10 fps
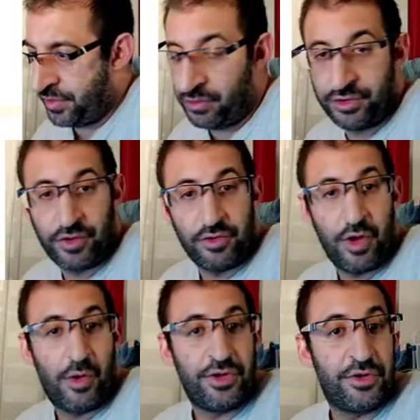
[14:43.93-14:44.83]
If it works
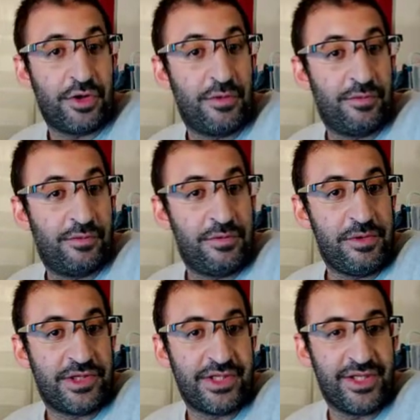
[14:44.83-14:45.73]
or no, I don't know.
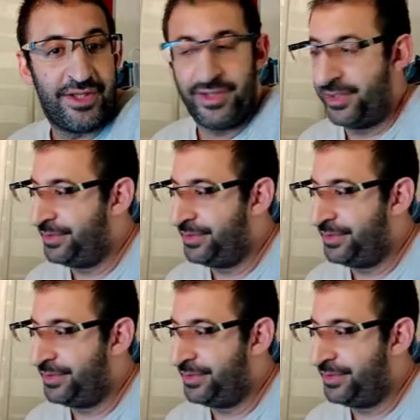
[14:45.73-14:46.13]
We will see.